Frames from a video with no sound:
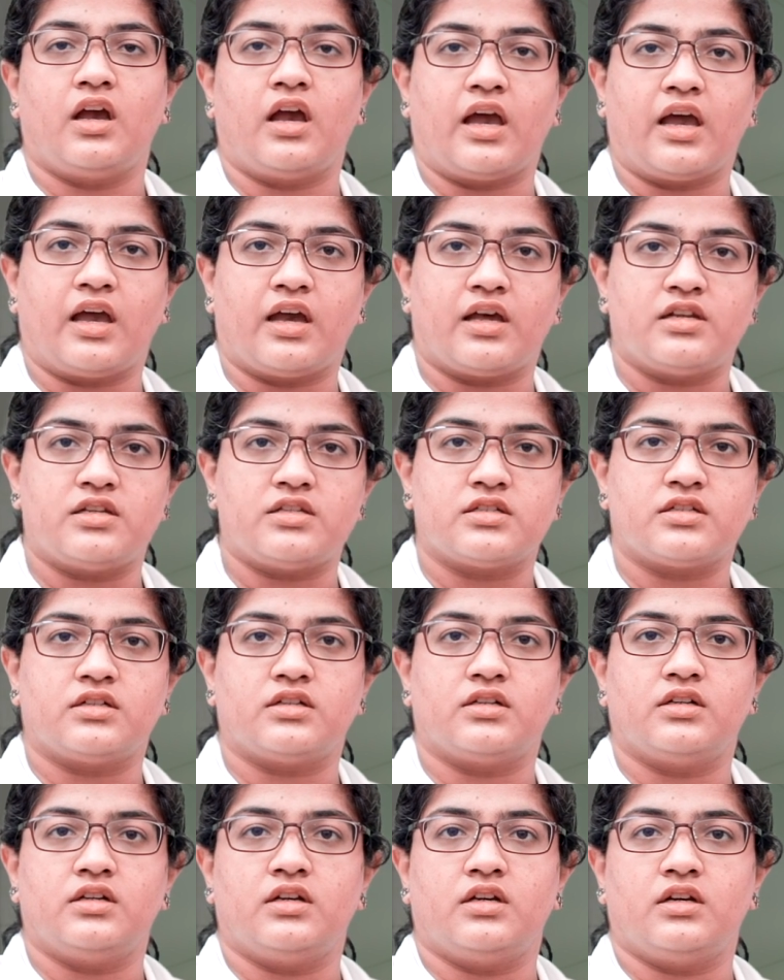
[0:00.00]
and
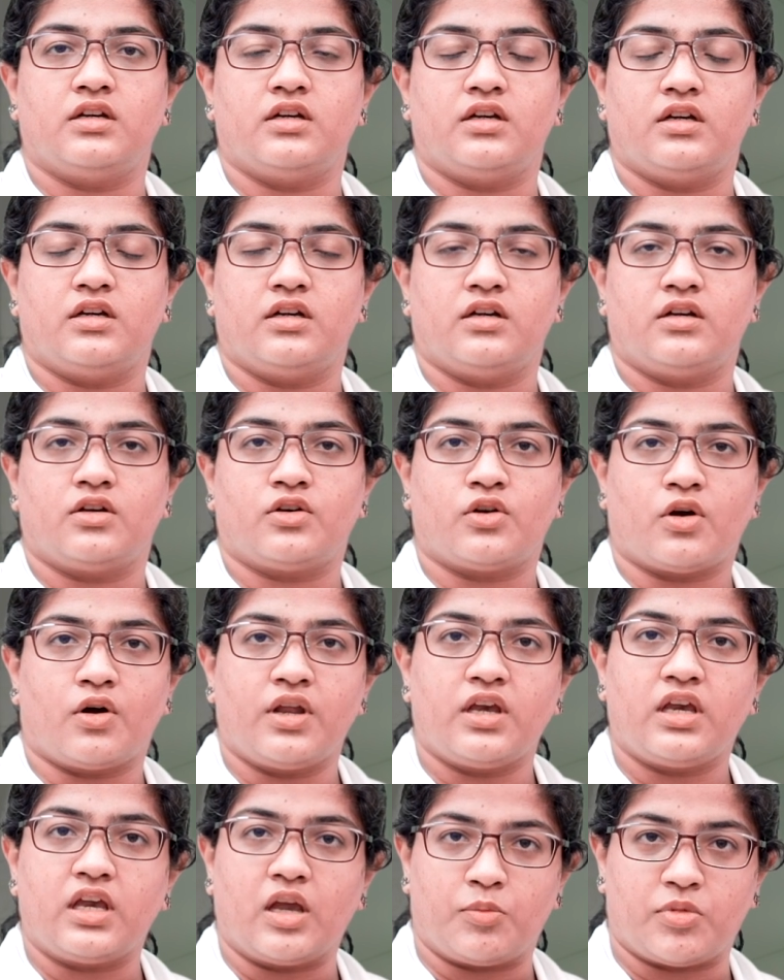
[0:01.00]

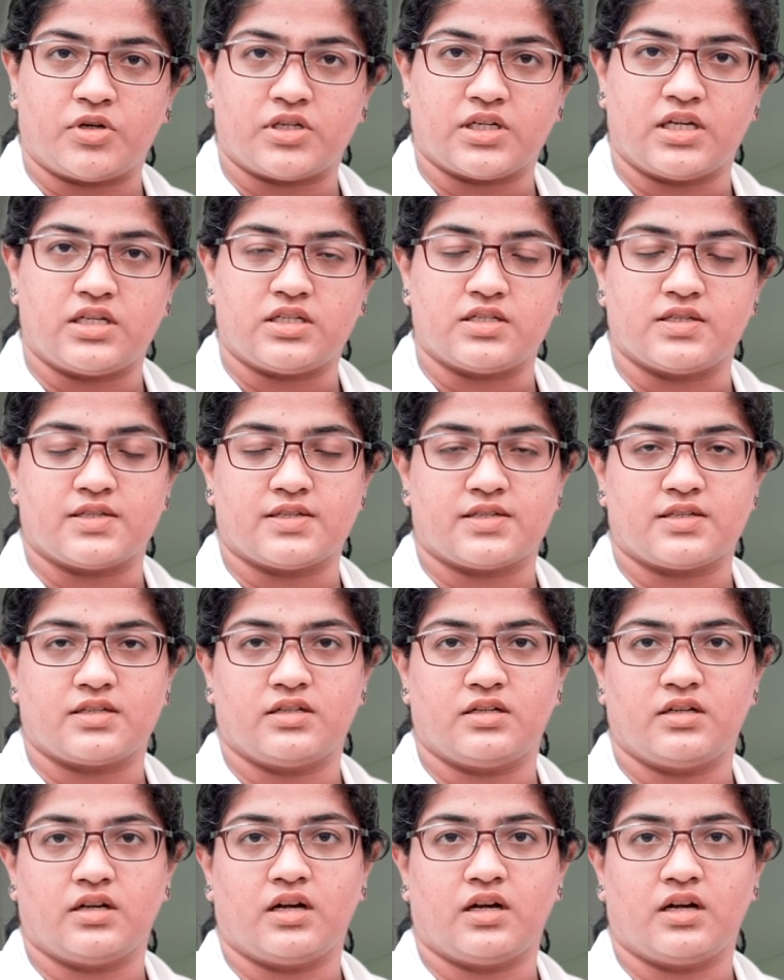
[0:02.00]
chronic hepatitis